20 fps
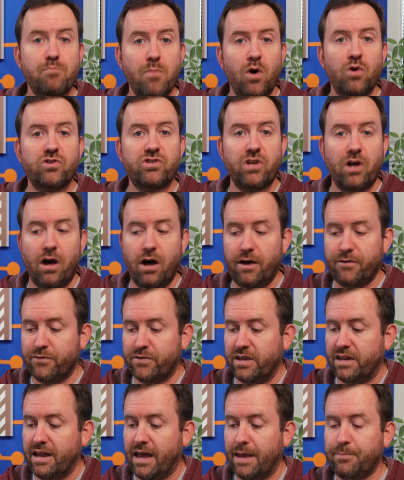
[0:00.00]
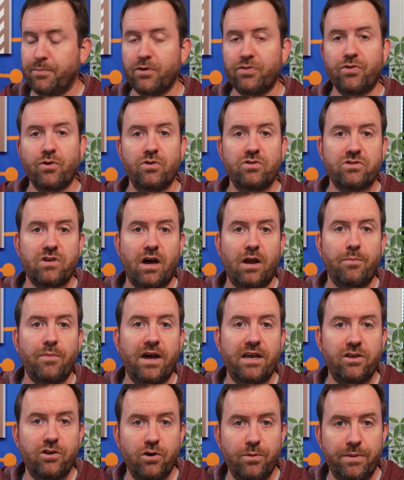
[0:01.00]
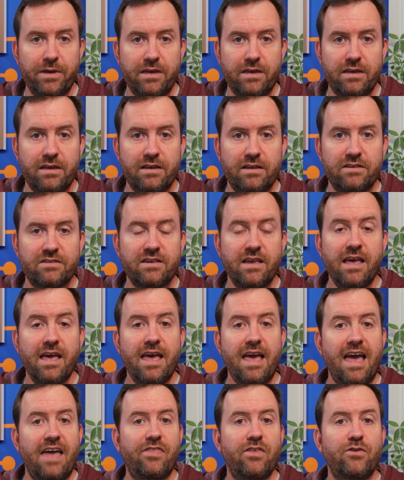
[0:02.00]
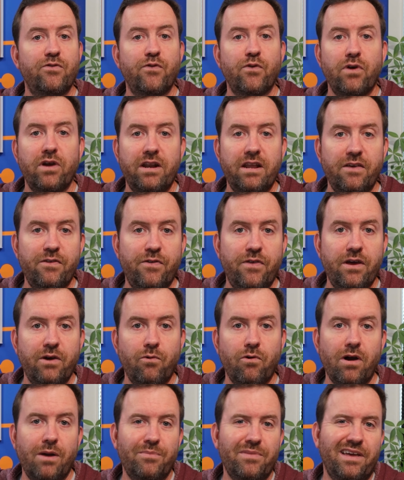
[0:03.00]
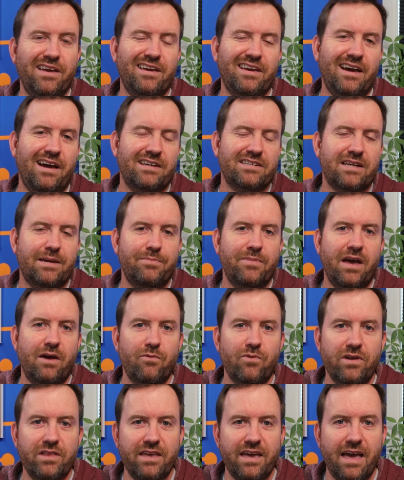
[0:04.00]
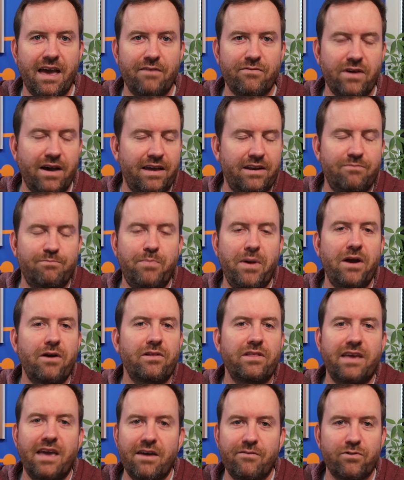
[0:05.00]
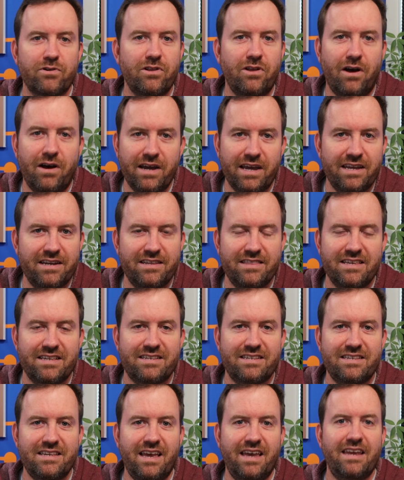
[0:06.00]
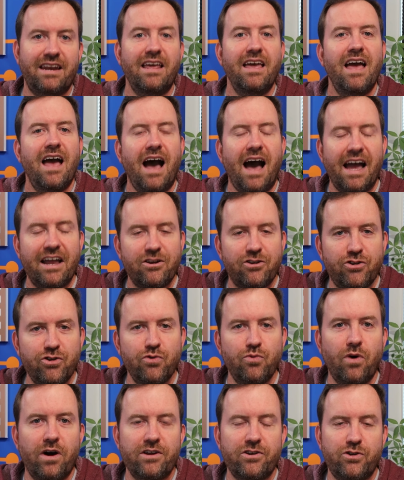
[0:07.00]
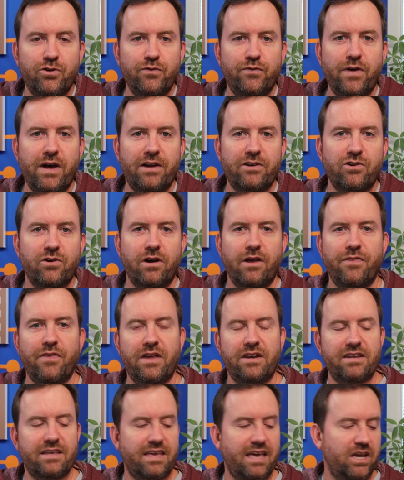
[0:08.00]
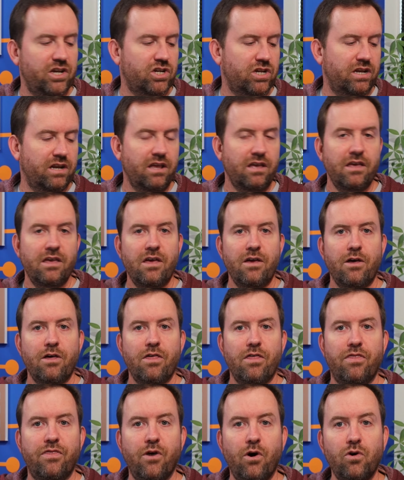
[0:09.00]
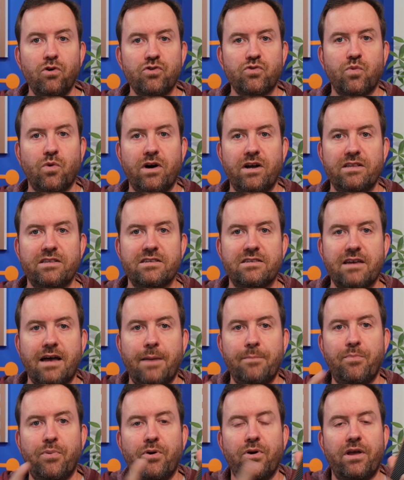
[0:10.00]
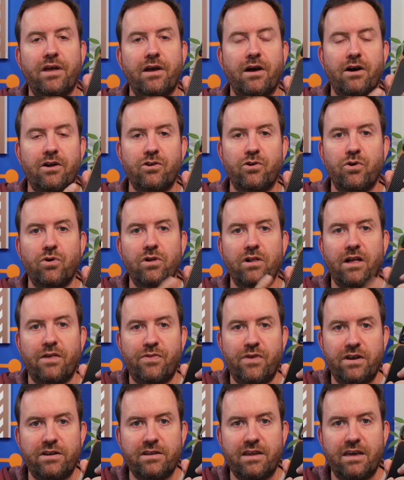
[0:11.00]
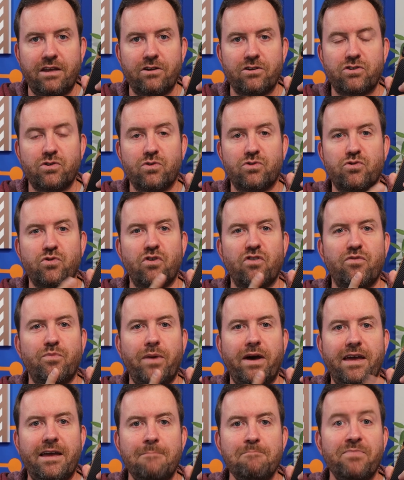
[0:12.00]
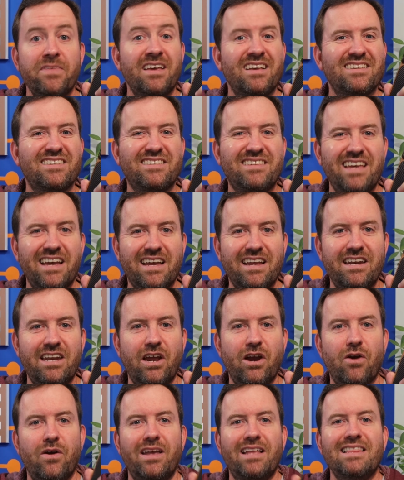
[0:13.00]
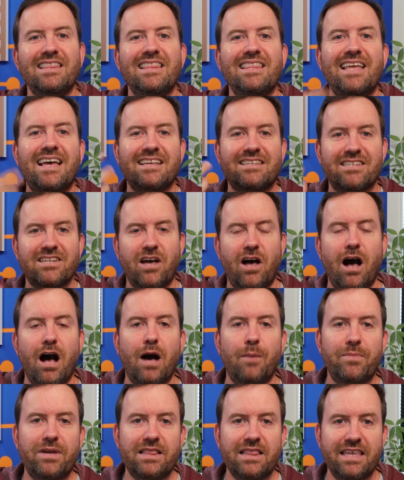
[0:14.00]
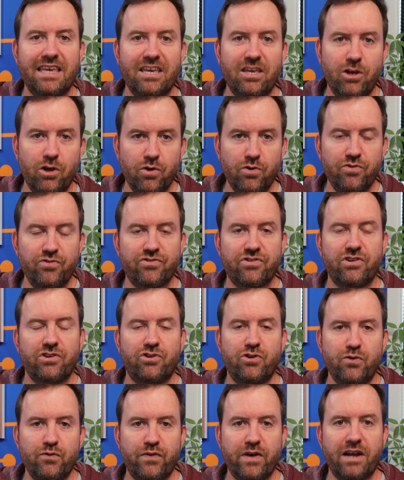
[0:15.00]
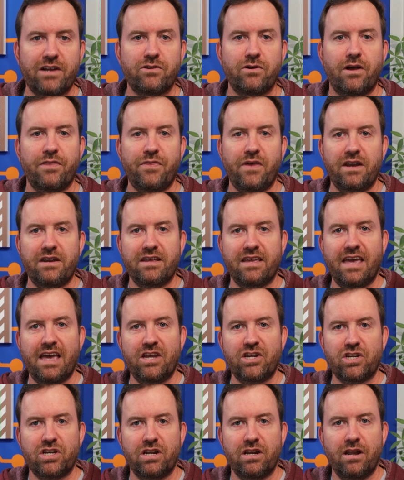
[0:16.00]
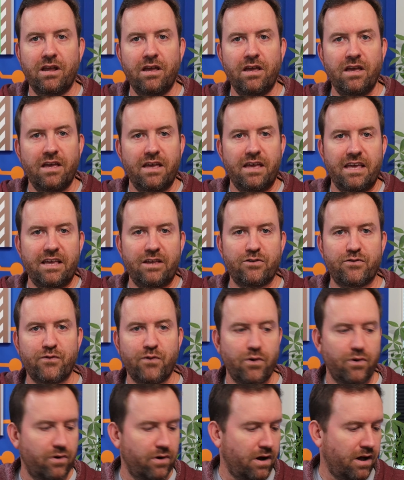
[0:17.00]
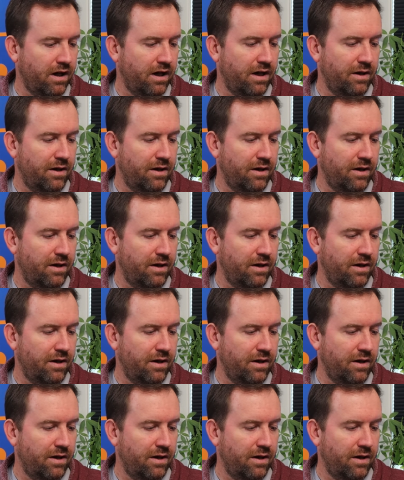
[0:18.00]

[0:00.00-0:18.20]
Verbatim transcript: most often, I put those on my YubiKeys. And then for anything where I'm like, gosh, I'm not really ever, I barely ever log into this site, I do want 2-factor authentication, those ones I'm putting on Google Authenticator. So it's sort of my secondary, less commonly used 2-factor authentication is for